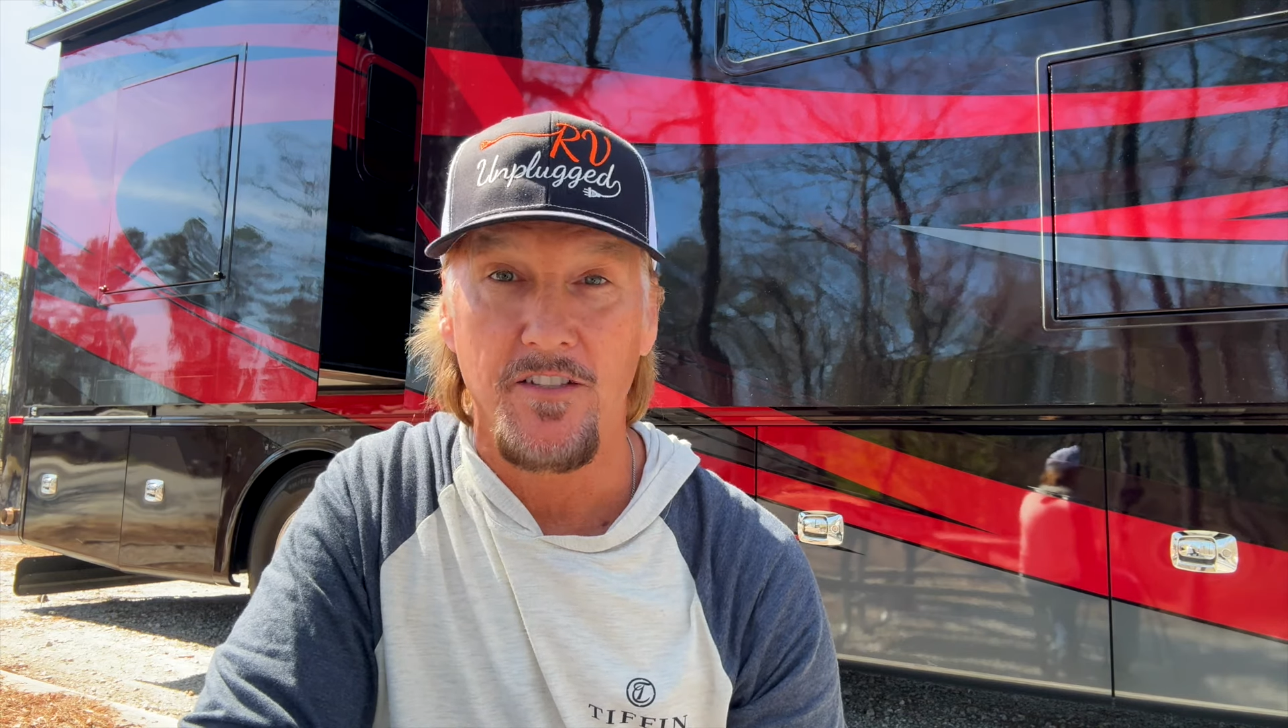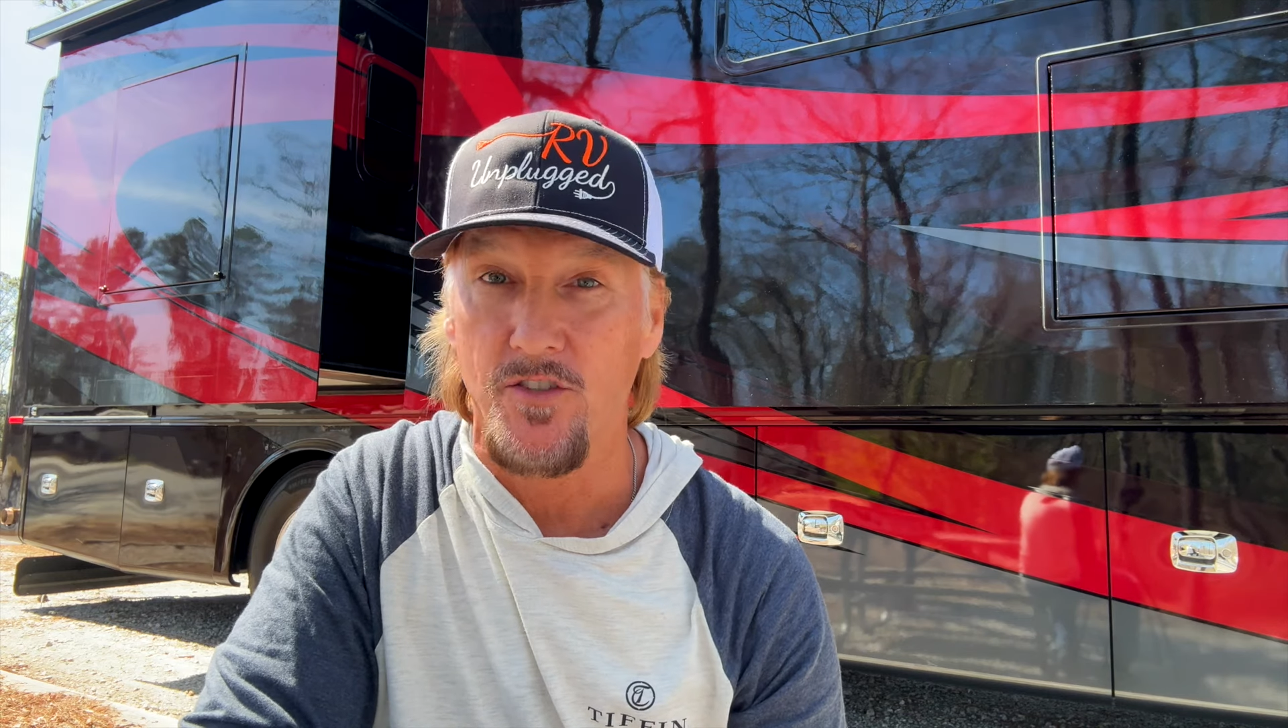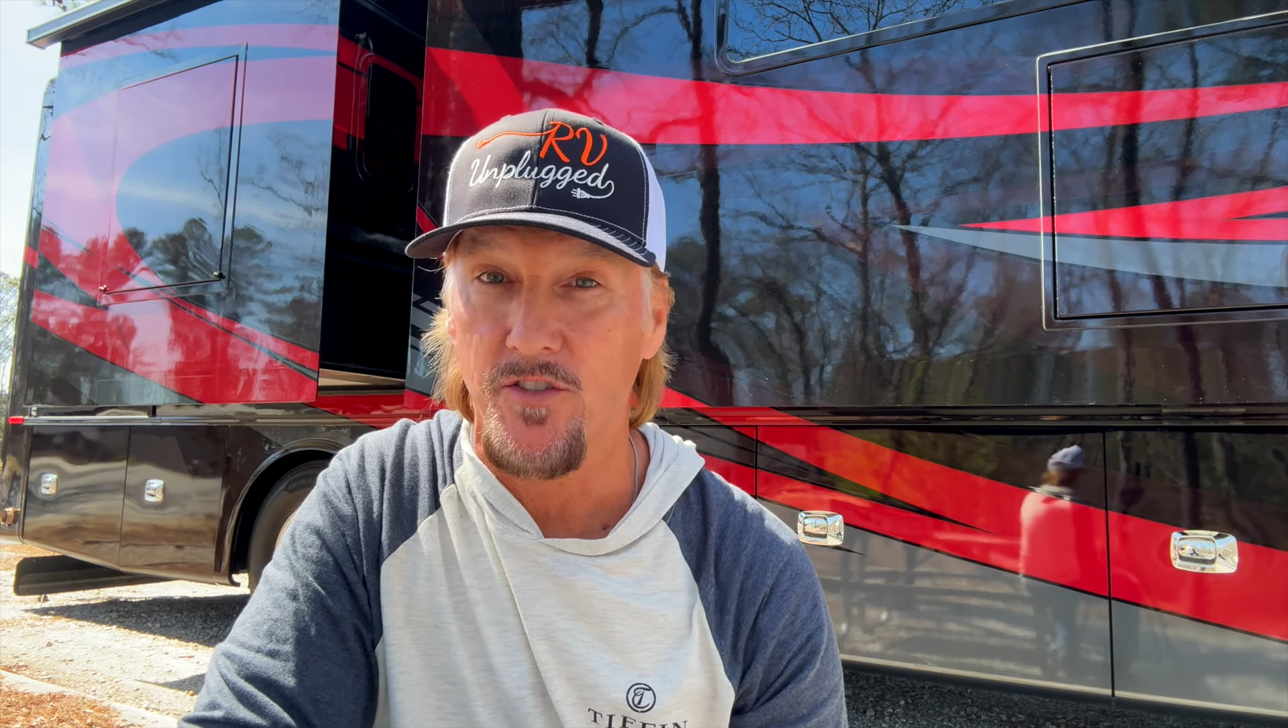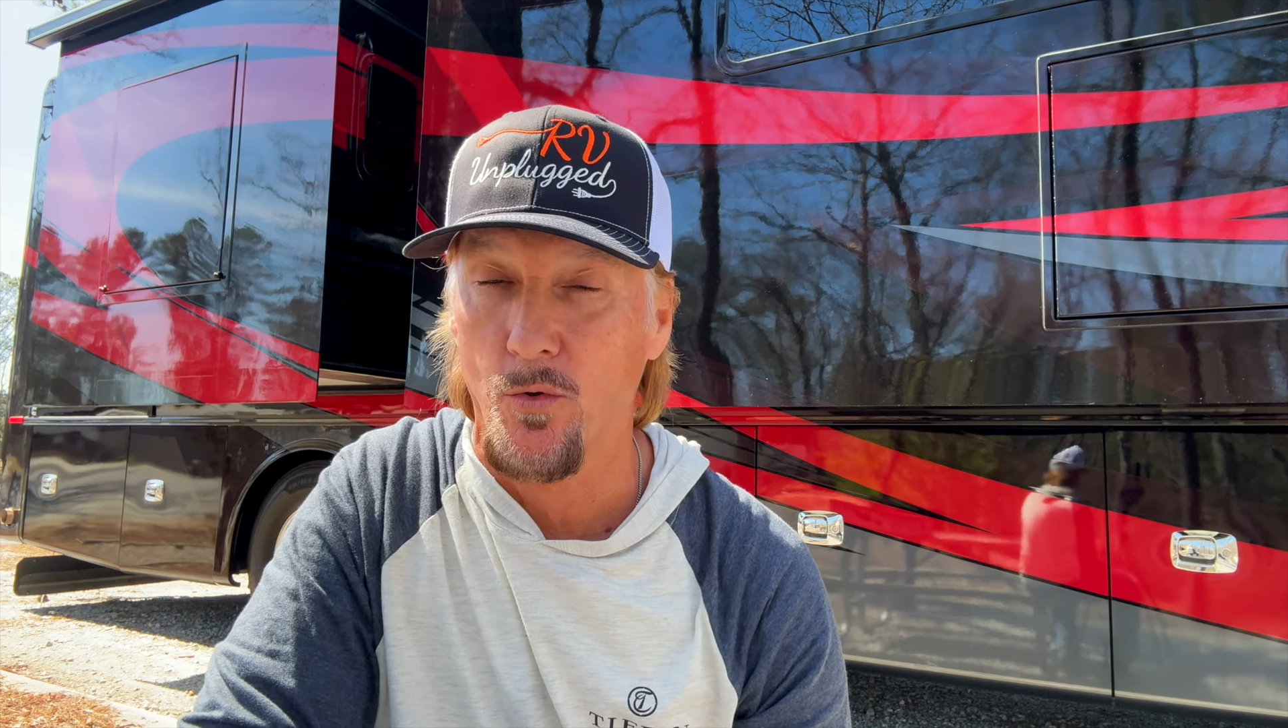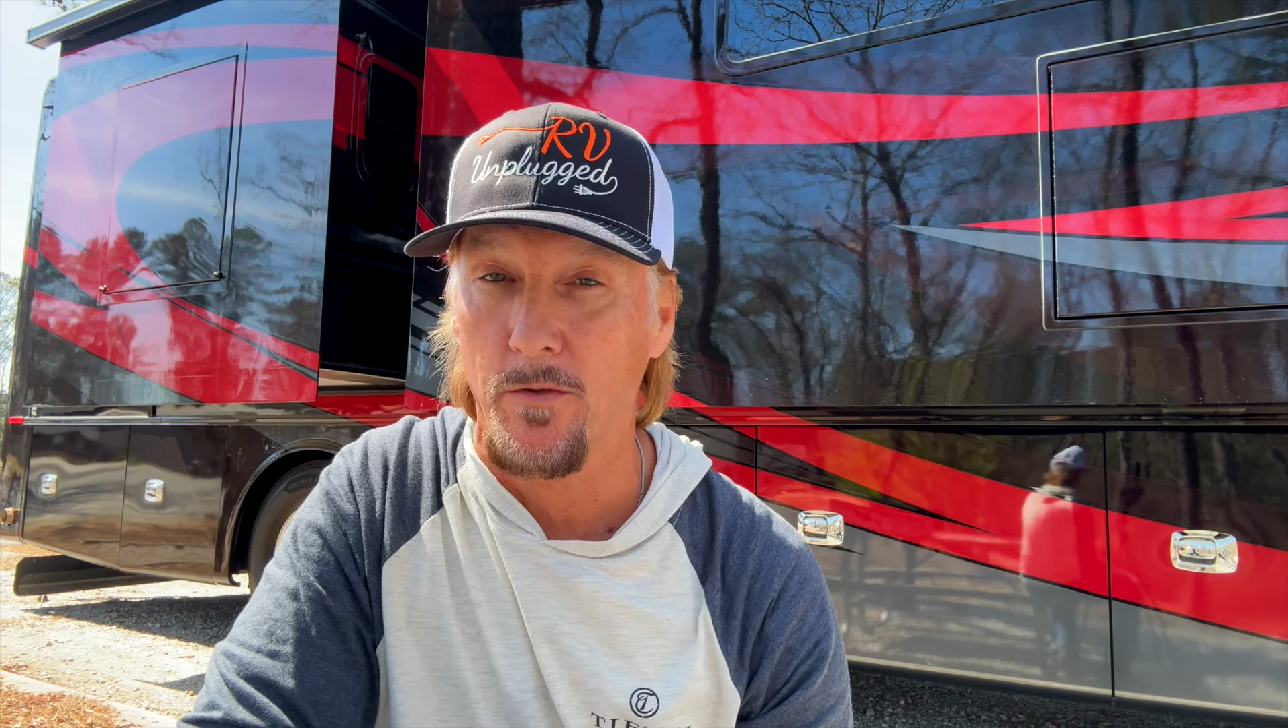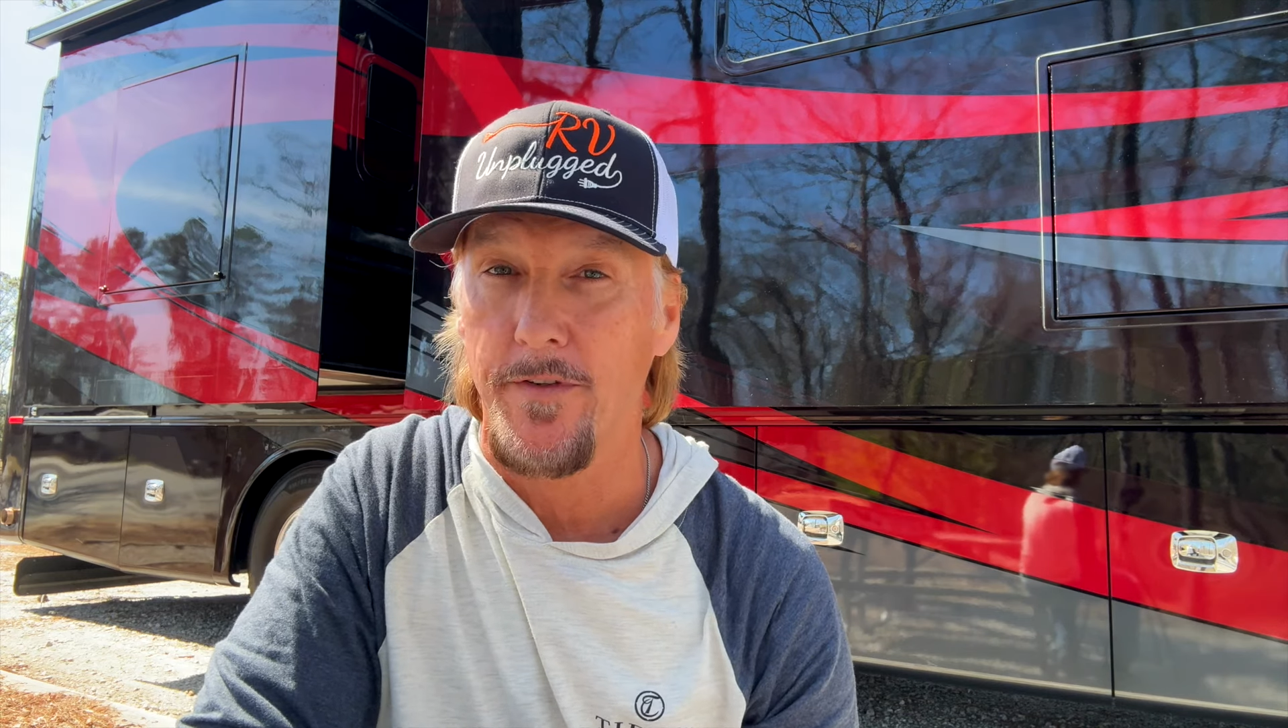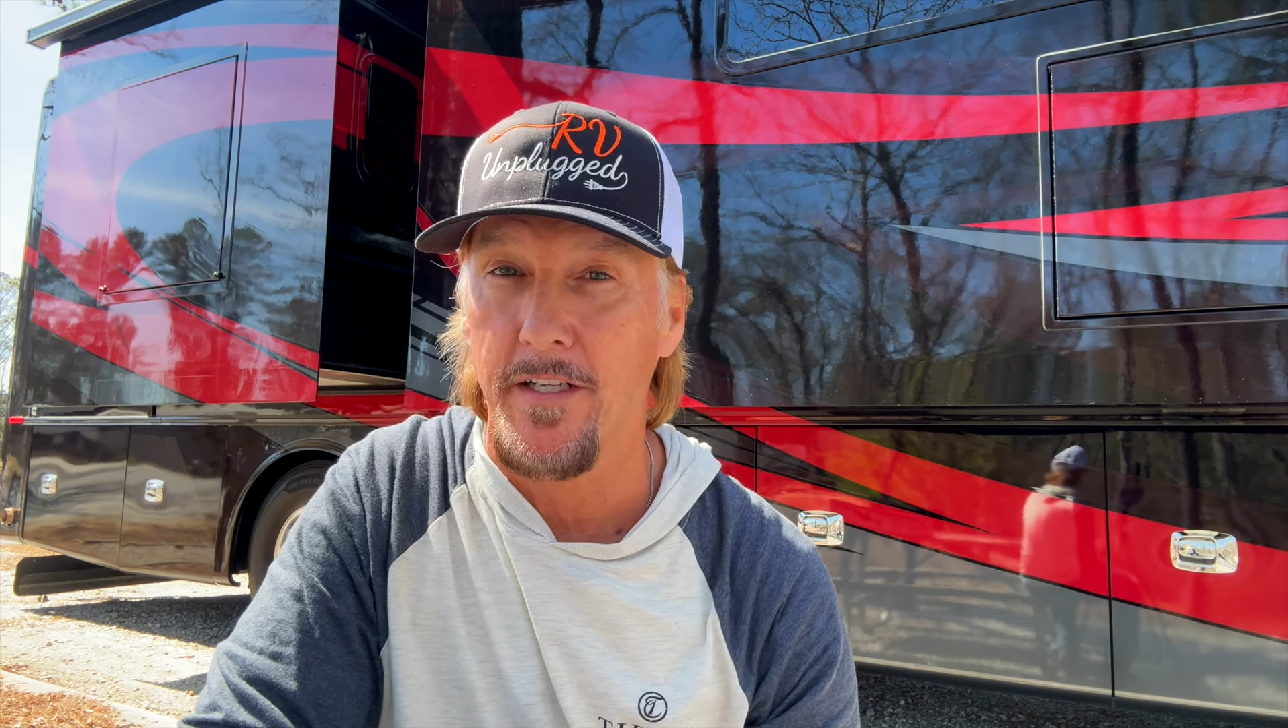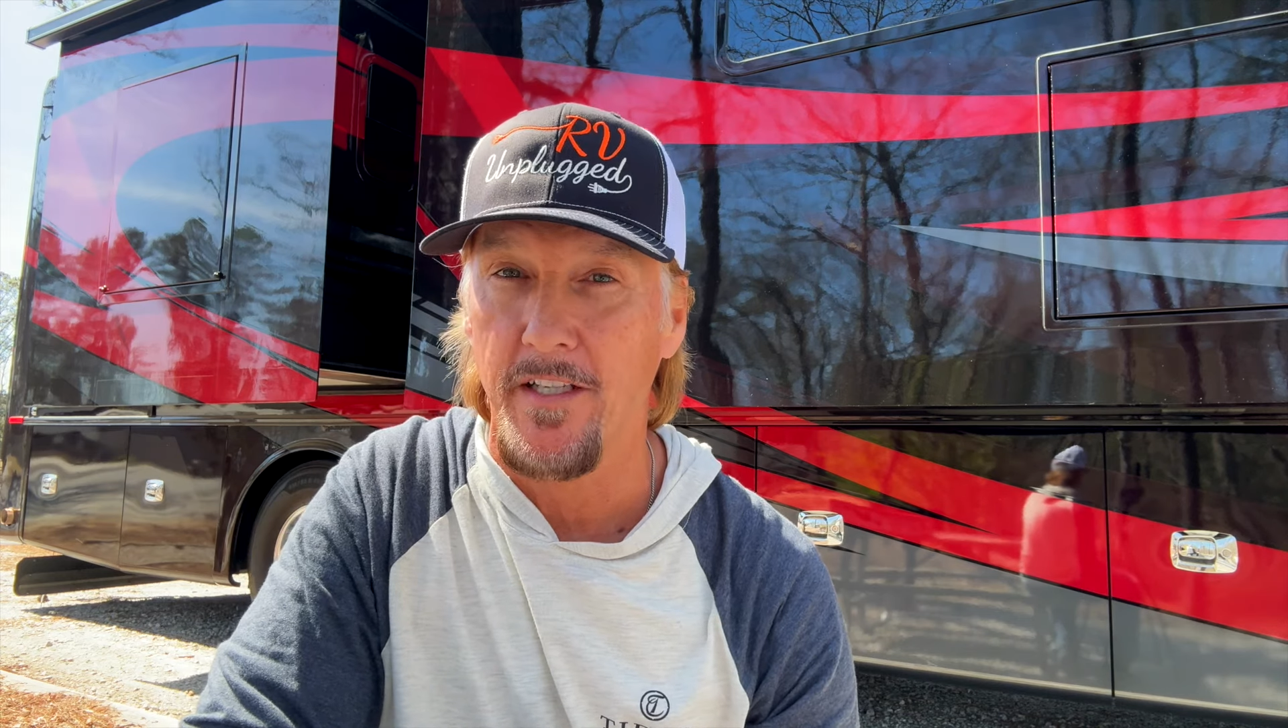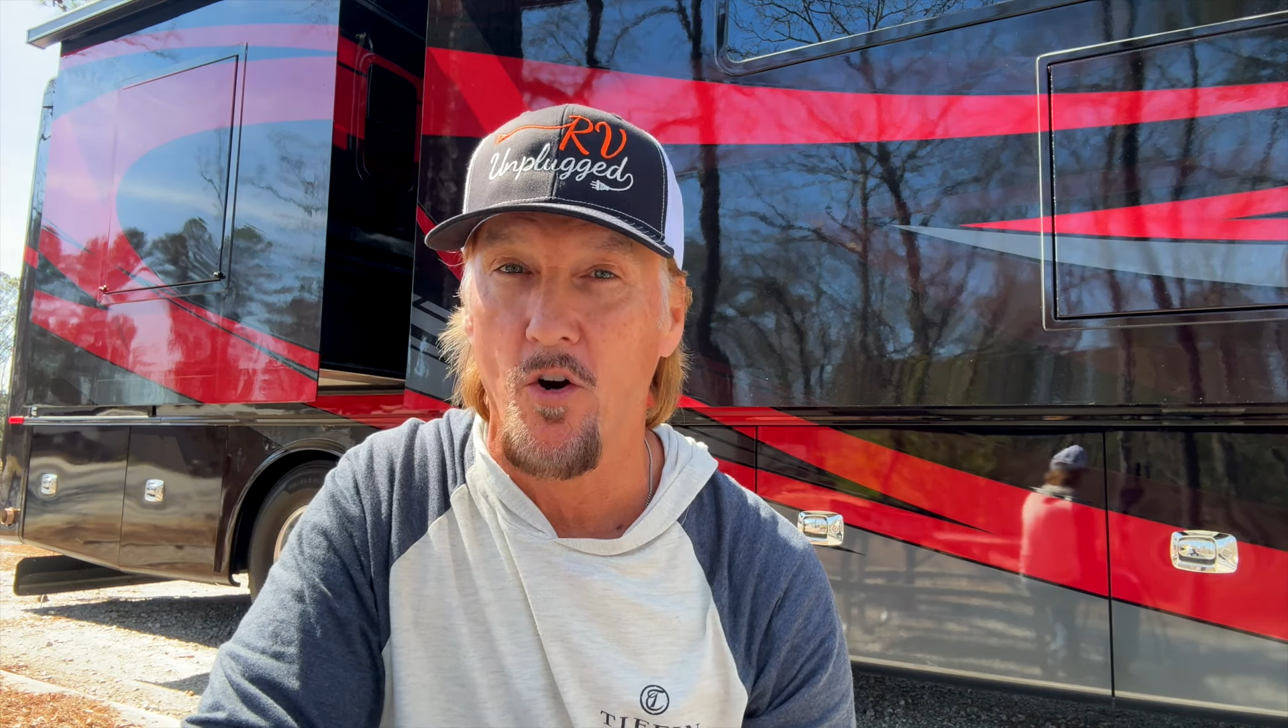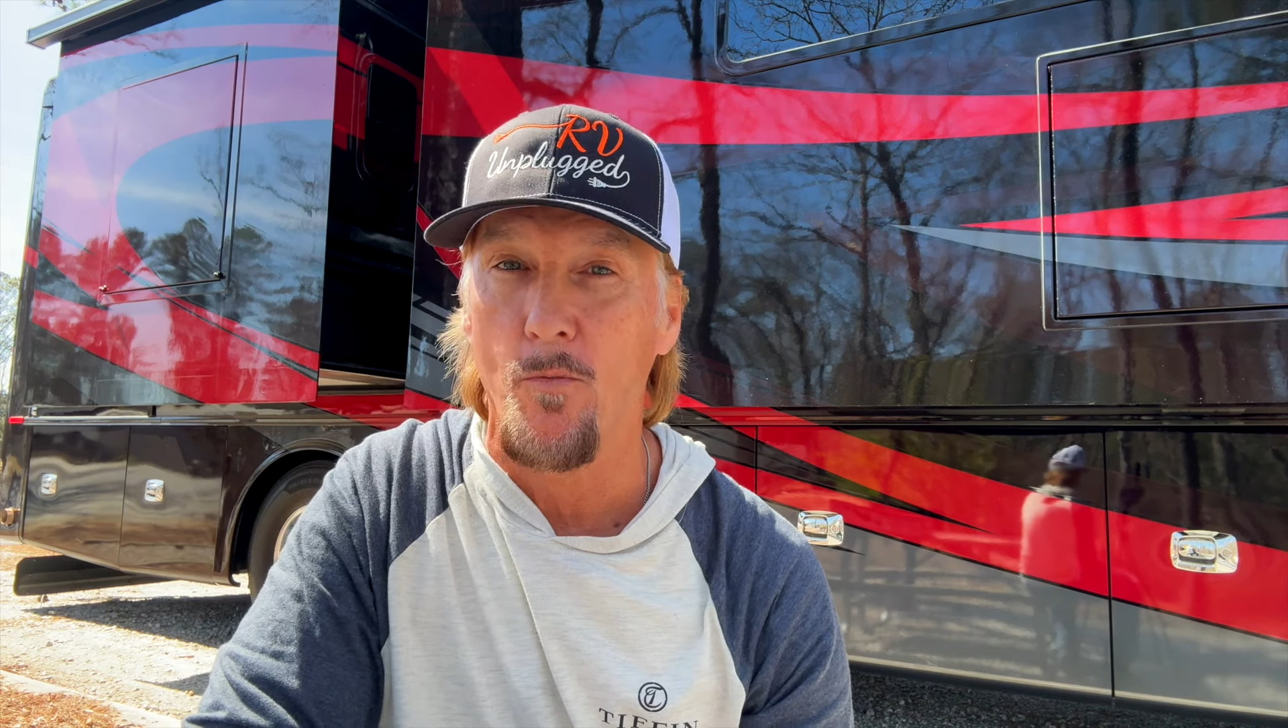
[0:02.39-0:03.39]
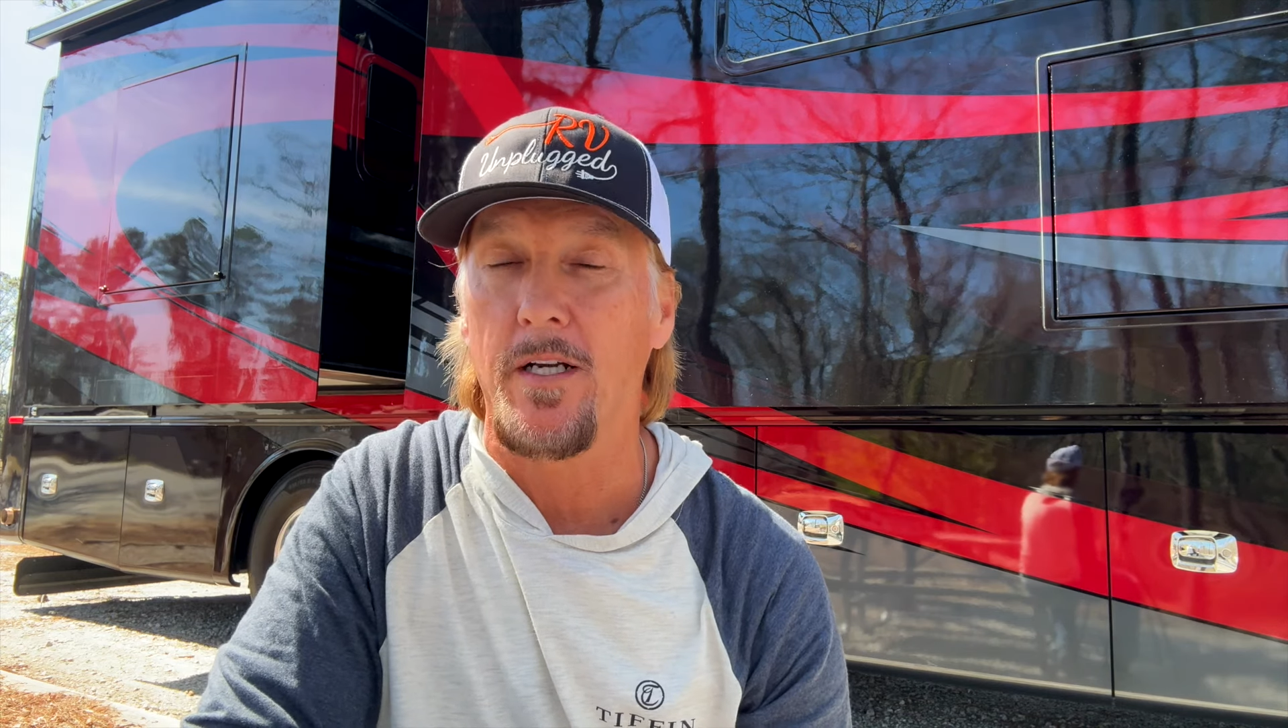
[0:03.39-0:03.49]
is a short video,